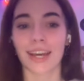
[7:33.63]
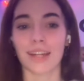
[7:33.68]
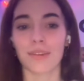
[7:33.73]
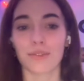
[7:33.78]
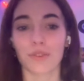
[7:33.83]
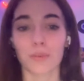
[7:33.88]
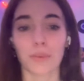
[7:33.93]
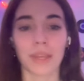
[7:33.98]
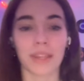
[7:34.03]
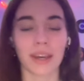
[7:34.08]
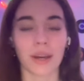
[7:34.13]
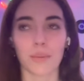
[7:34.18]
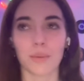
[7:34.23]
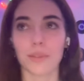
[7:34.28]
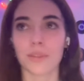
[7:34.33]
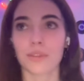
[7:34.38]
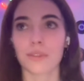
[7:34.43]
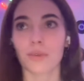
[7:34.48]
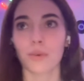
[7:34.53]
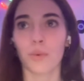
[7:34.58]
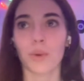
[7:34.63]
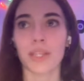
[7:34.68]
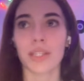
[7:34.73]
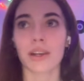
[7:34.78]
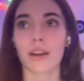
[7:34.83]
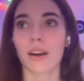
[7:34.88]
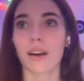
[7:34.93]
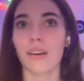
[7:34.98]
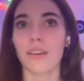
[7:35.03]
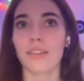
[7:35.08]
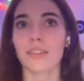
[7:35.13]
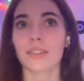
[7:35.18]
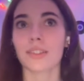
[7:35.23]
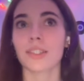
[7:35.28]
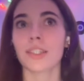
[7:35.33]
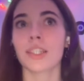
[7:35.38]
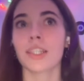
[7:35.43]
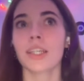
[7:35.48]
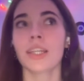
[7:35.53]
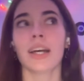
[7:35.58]
And for me, that was always art.
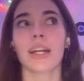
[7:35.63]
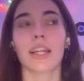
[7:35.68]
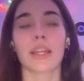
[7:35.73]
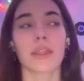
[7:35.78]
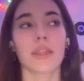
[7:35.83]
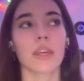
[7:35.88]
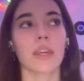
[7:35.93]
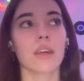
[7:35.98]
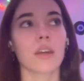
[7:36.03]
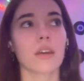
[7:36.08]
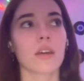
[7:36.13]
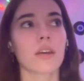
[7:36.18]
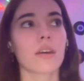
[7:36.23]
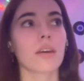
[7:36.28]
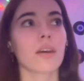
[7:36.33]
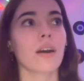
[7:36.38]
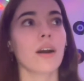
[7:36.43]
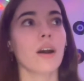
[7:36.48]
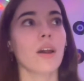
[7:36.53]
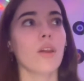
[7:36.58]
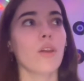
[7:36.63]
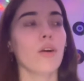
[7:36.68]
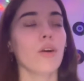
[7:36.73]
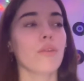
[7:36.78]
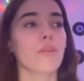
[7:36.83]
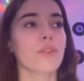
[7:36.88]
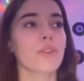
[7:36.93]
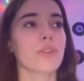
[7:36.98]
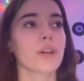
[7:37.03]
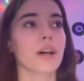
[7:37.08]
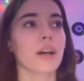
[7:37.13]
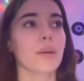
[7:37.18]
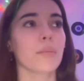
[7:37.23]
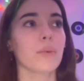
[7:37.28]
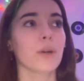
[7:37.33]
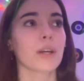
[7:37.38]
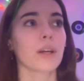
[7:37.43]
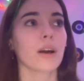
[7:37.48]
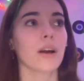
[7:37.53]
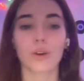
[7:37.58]
And I think a lot of the time
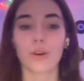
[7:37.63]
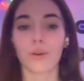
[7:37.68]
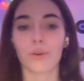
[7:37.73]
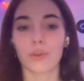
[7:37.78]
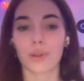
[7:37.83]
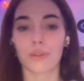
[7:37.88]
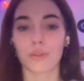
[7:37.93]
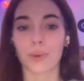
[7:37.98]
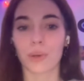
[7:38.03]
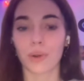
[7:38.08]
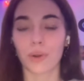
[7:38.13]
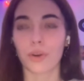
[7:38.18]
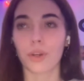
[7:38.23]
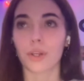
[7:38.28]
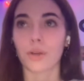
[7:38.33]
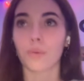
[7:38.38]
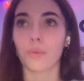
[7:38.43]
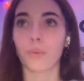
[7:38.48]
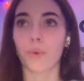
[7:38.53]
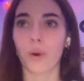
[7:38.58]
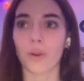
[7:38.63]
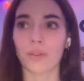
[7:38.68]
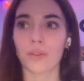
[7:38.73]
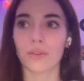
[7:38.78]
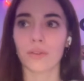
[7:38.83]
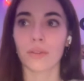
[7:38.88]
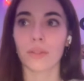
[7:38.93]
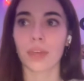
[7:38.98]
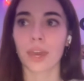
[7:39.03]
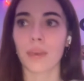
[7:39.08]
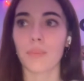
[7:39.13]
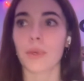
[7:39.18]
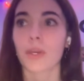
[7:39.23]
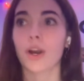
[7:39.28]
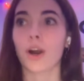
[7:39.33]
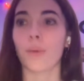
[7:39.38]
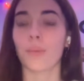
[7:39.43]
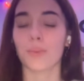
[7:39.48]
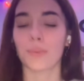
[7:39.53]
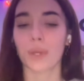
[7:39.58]
we're told if we're not good at one thing, we
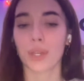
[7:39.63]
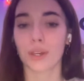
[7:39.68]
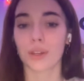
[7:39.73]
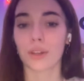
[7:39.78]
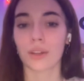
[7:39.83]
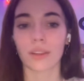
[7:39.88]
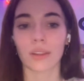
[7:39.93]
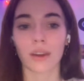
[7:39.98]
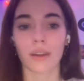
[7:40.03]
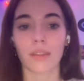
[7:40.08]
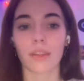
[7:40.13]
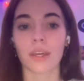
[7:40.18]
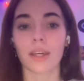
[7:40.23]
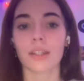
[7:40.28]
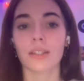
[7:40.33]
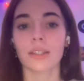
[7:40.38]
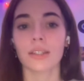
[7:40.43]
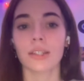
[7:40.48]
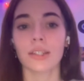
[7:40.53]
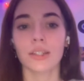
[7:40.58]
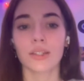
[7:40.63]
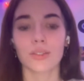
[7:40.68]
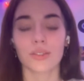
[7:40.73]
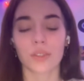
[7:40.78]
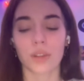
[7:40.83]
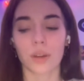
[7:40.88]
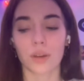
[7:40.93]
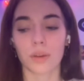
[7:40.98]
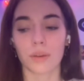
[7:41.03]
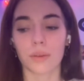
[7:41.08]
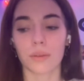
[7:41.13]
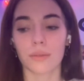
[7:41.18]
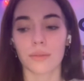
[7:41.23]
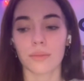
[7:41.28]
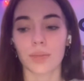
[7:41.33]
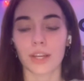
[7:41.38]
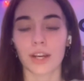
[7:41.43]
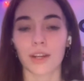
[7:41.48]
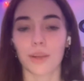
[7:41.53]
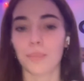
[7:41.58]
can't be good at the other. So
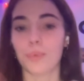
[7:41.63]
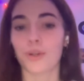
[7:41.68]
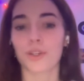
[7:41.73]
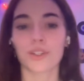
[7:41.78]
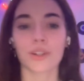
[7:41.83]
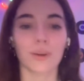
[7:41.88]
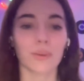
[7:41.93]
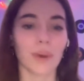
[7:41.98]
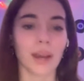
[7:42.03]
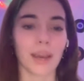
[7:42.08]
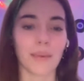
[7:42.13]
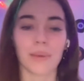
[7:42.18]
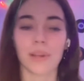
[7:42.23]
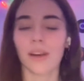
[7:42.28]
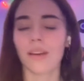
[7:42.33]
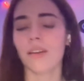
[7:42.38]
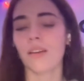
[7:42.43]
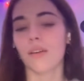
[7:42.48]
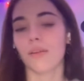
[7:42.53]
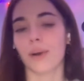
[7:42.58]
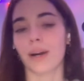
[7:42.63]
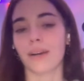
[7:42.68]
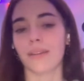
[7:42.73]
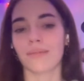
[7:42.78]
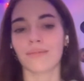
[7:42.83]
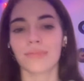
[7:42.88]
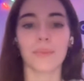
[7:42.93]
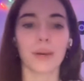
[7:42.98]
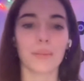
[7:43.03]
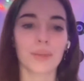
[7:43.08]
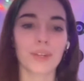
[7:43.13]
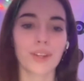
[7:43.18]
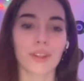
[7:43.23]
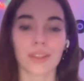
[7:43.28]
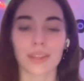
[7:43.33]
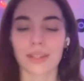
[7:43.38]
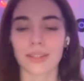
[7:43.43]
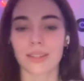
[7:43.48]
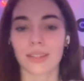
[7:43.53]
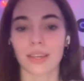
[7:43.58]
we kind of push it away and we're like, oh, well, I'm, I'm good at
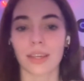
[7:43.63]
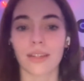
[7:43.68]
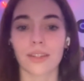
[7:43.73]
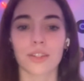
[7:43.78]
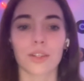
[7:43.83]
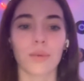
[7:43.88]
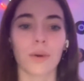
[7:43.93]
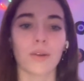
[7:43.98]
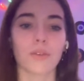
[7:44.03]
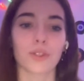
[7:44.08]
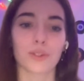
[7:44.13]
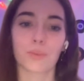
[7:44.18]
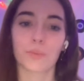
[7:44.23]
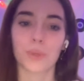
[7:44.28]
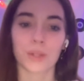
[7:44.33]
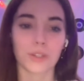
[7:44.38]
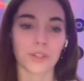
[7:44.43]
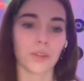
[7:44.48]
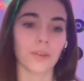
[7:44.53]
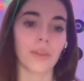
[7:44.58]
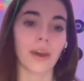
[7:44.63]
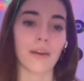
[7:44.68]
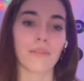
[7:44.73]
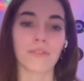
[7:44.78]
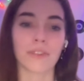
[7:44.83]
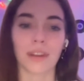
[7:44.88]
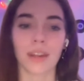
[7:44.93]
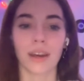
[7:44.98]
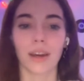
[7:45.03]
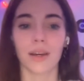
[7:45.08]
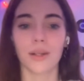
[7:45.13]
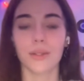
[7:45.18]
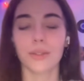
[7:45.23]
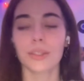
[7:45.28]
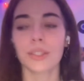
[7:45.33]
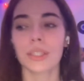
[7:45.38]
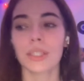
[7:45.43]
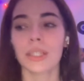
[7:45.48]
this thing. So I'll just pursue that for now.